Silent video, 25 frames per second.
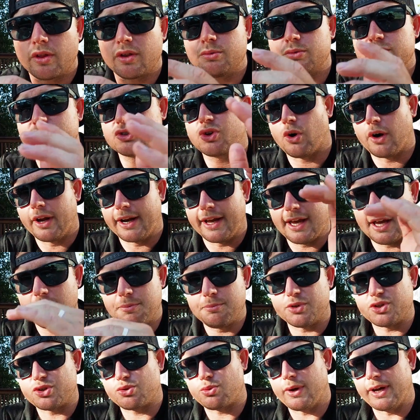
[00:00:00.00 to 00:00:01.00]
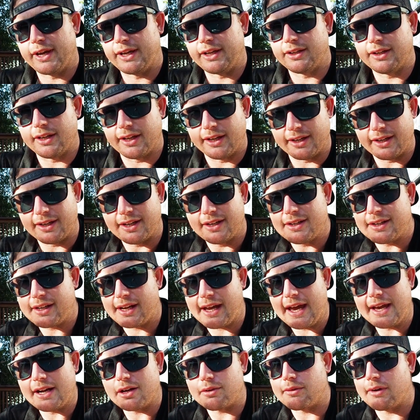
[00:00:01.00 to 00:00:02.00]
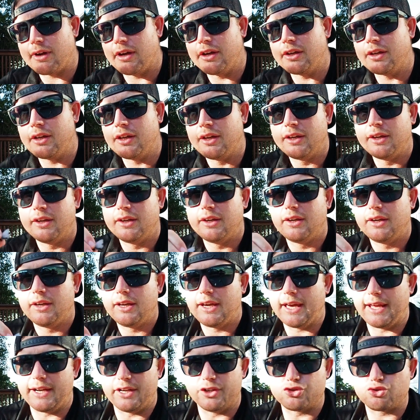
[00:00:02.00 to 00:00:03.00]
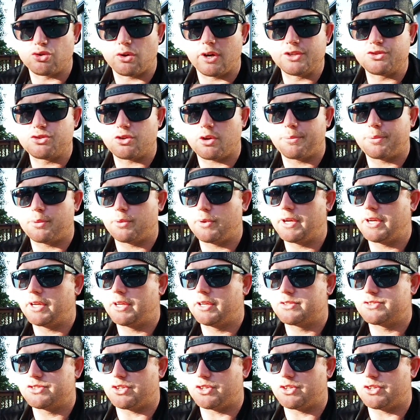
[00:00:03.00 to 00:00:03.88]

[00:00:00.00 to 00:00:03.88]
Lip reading: that was kind of in between an indicator rig and a dry dropper rig.